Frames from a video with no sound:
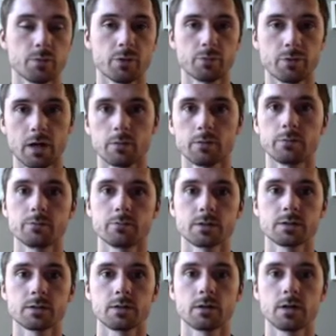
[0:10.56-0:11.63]

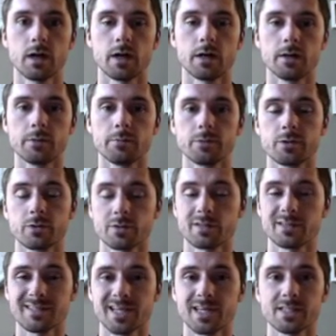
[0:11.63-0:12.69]
problems to
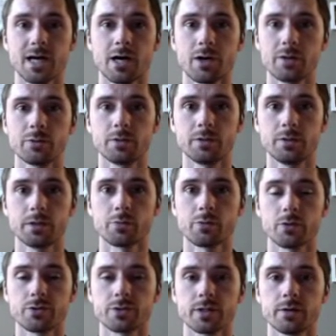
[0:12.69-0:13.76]
discuss how I would
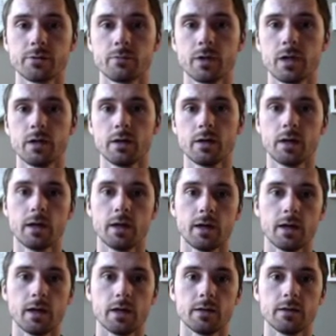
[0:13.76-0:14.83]
approach them,
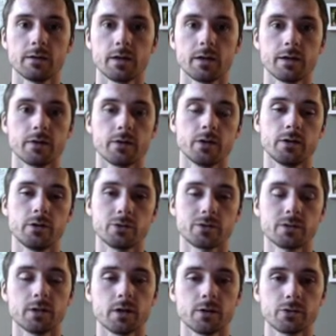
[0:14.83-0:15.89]
and then you'll
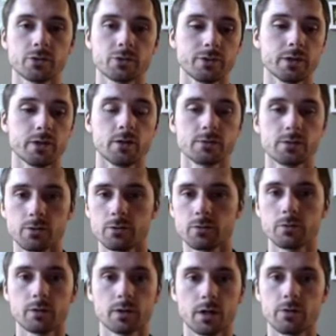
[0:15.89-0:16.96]
see on the screen also
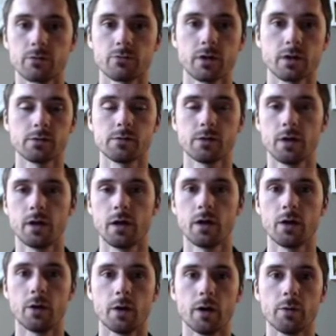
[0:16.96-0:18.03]
kind of
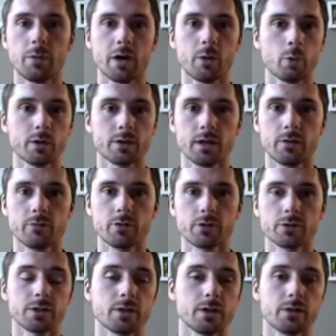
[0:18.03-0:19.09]
my worked out
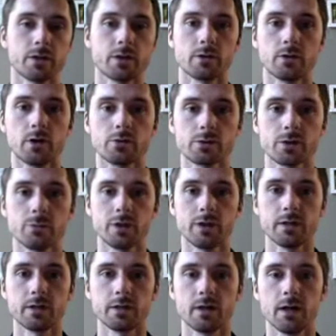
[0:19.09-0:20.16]
version, and there will also
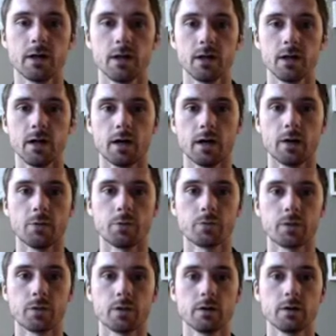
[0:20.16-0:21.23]
be um,
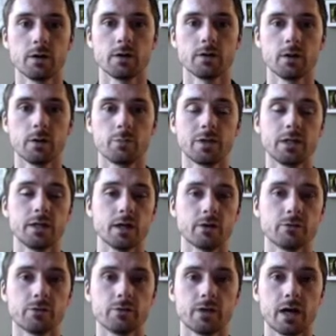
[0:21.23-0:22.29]
a PDF
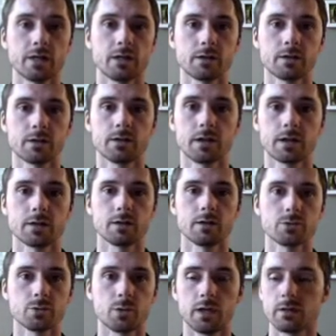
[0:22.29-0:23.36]
of that connected
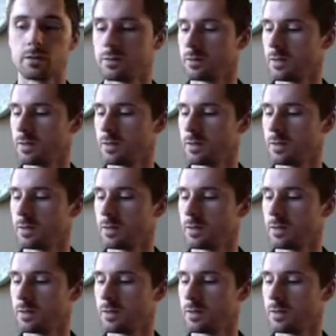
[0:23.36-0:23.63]
as well.